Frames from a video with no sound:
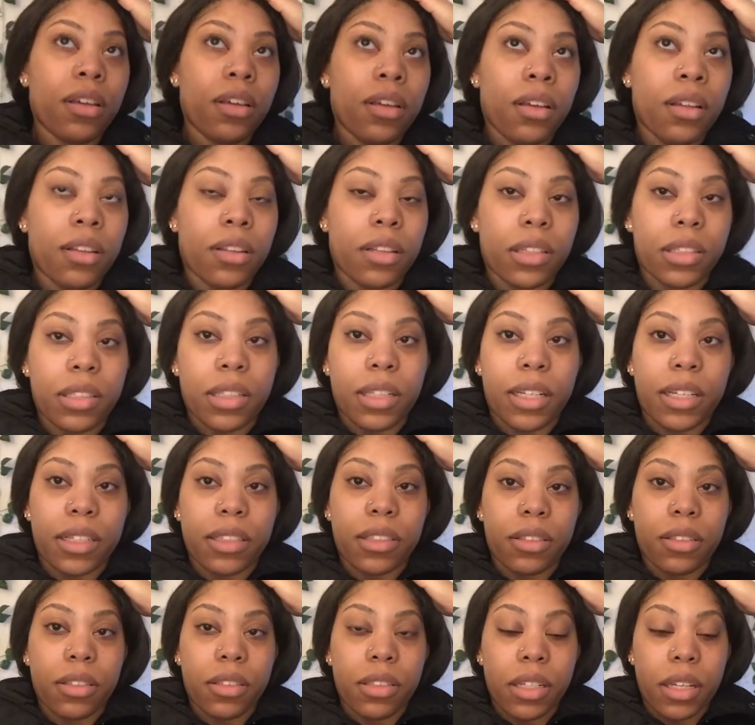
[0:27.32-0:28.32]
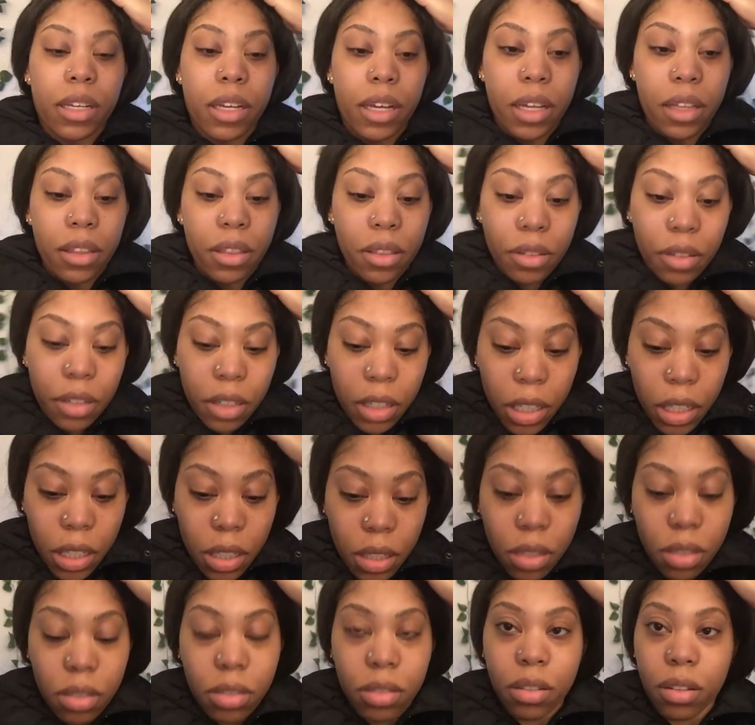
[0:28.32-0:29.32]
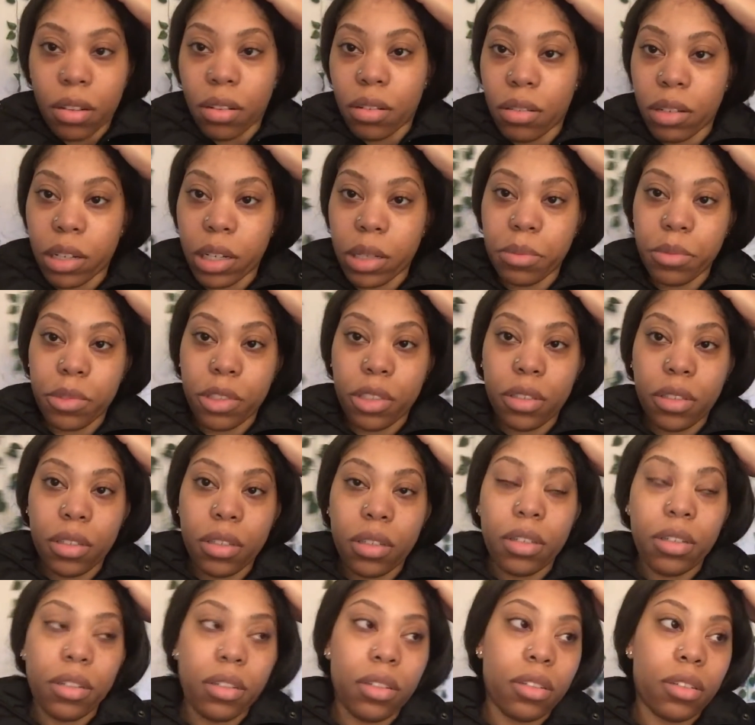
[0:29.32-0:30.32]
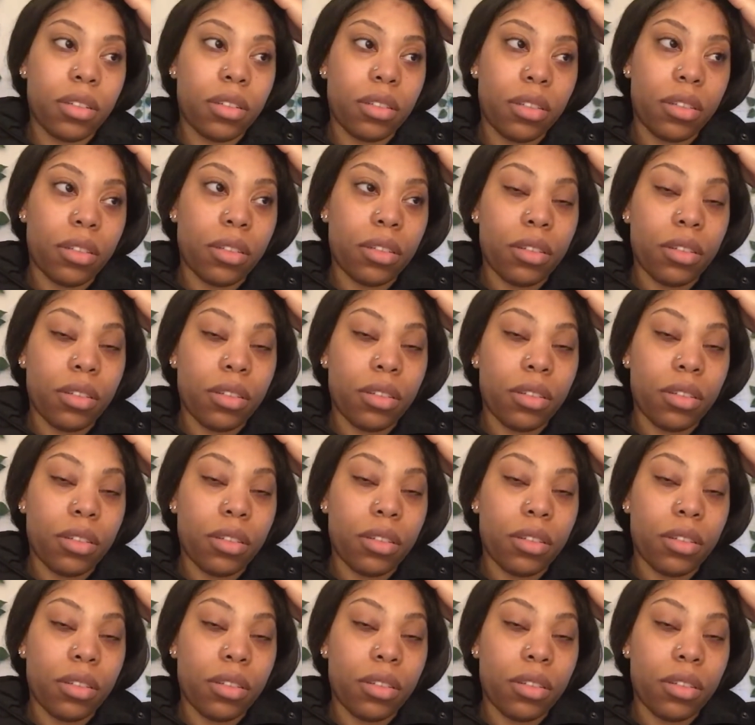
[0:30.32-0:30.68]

this class starts at 8:30, so I'm just going to